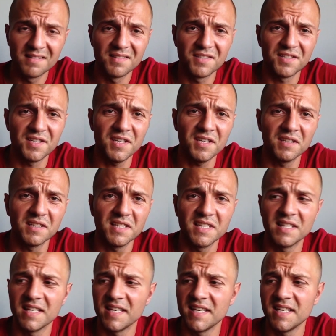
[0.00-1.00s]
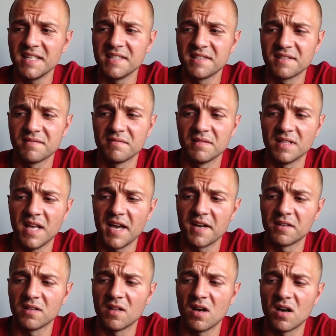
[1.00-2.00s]
Steel inlays,
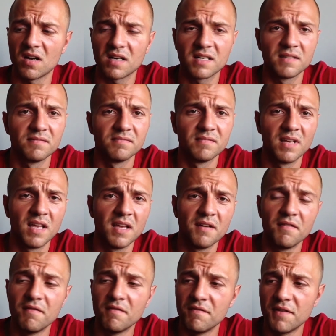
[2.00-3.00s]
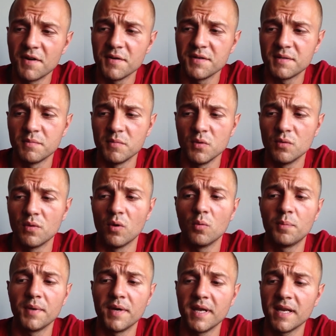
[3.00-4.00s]
liner lock, very smooth
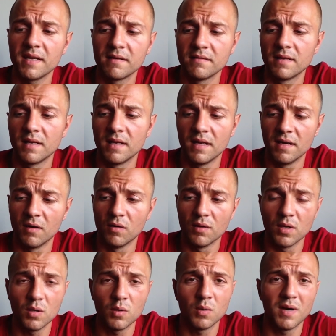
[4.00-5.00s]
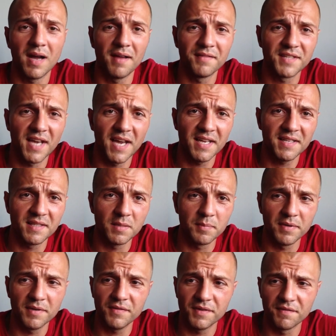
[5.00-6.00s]
opening, although I've tightened the
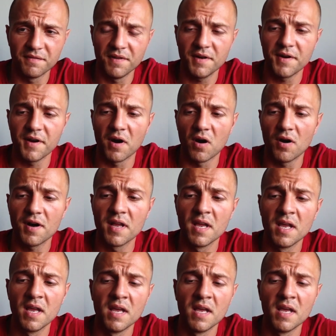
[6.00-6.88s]
pivot very hard.